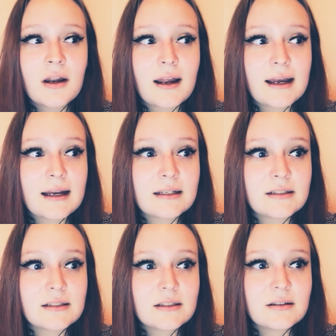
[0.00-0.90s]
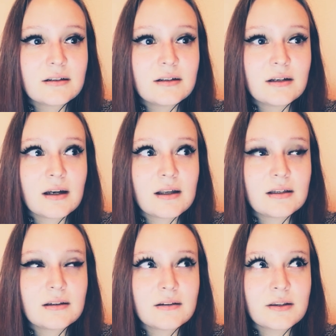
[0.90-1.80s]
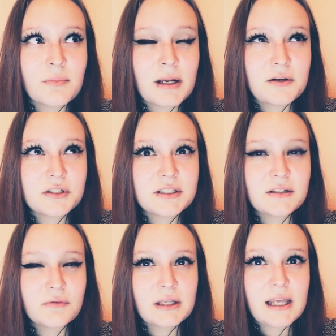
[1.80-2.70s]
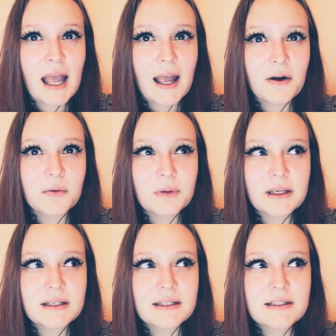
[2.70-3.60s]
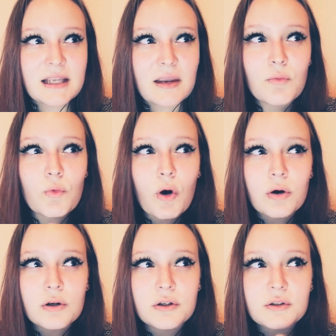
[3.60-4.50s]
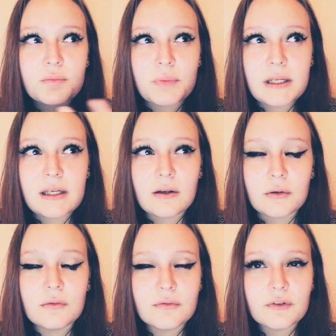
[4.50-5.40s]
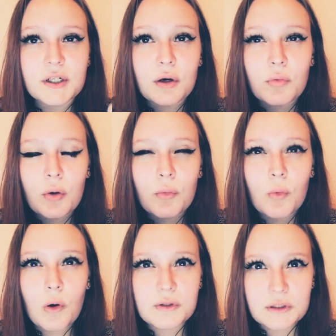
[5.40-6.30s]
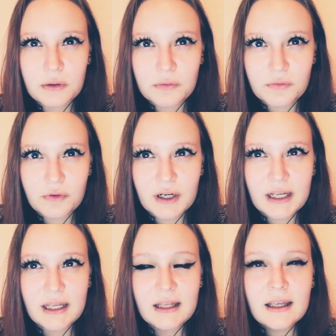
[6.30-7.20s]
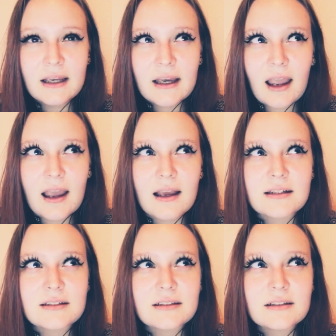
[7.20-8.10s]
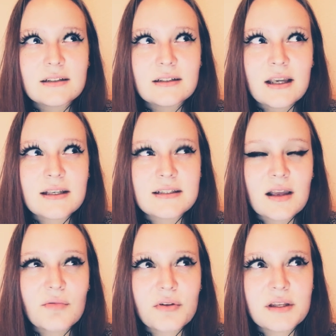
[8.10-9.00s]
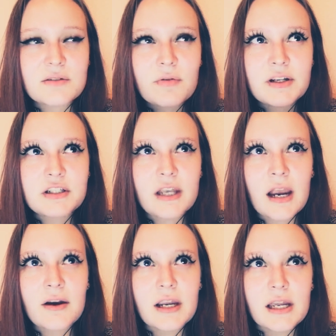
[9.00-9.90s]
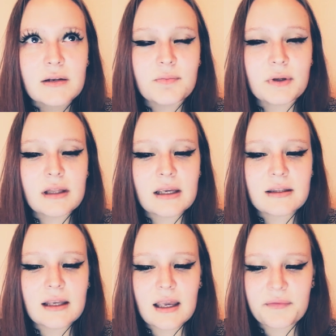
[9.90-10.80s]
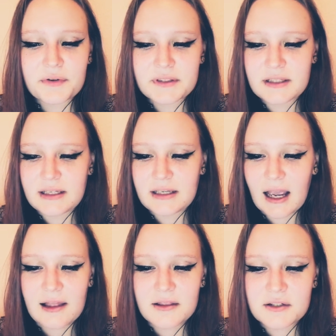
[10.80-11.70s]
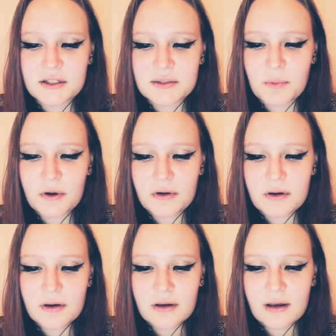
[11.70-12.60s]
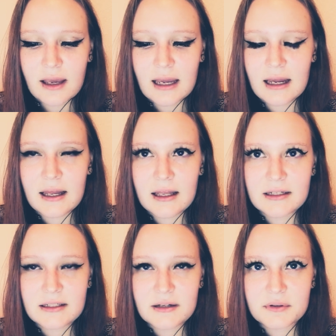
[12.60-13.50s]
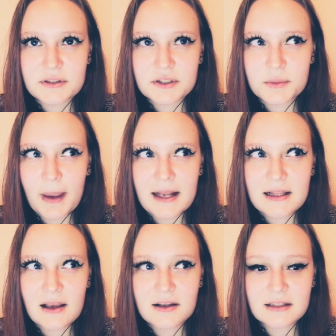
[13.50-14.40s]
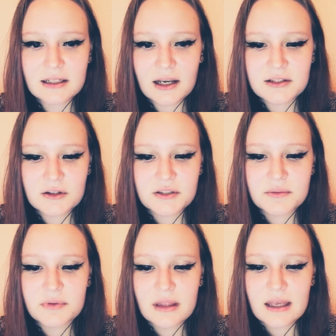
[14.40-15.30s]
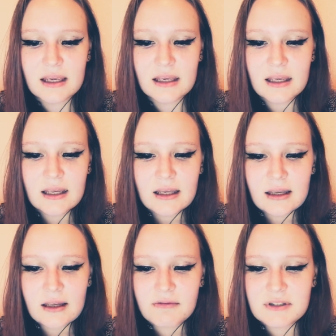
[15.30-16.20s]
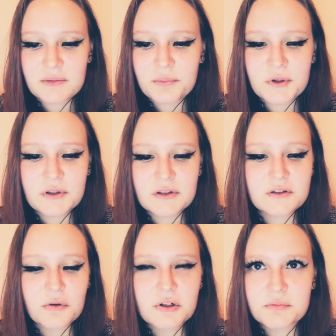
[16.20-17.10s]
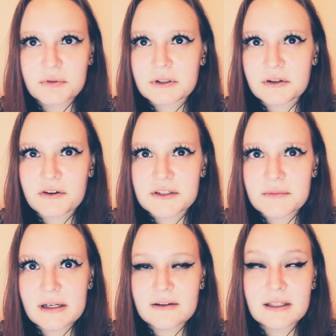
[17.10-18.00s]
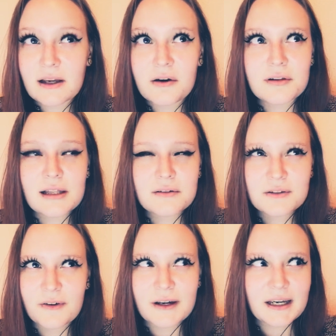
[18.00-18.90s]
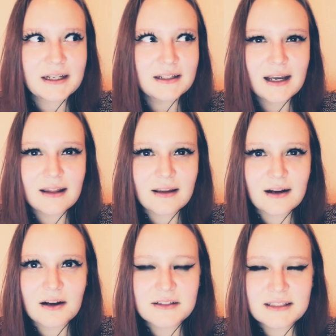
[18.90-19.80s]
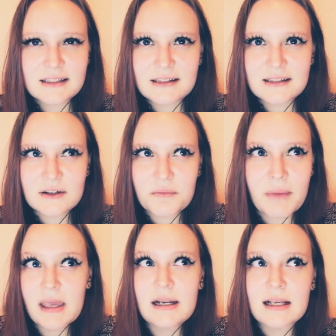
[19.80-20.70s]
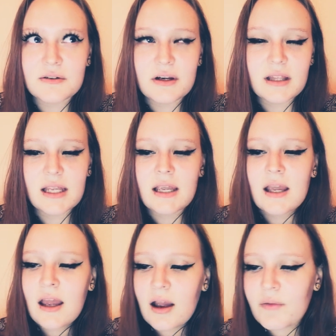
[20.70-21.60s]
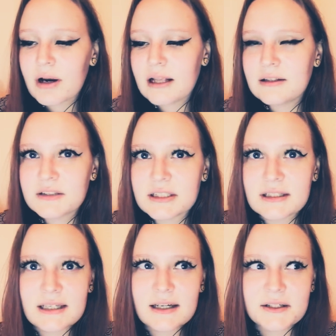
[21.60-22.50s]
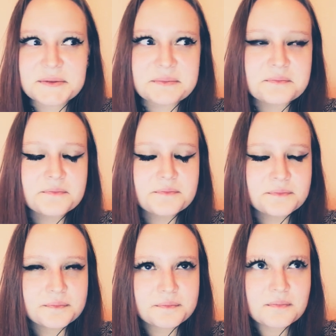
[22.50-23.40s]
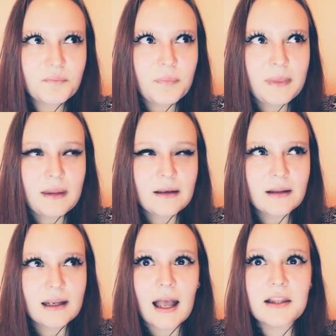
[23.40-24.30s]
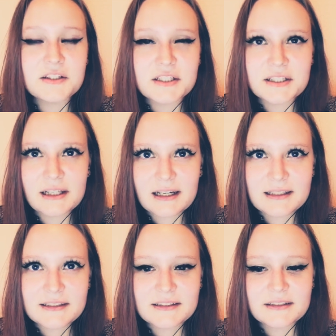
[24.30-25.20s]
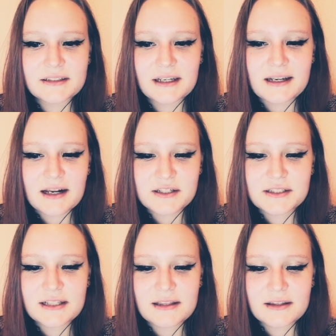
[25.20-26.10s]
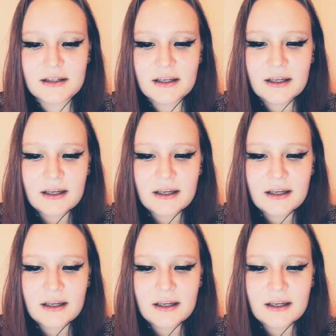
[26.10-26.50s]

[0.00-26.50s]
and the menu just didn't really help. Like, it didn't say what could be gluten-free or what was gluten-free, and it said what things were vegetarian, but like they gave us the allergens book, and it was such a pain in the ass. Like, I saw something, it was like a butternut squash burger or something. I was like, oh, that looks fine. Yeah, I can't see that it's got mayonnaise or anything. And when I looked at the like allergens list, it actually said that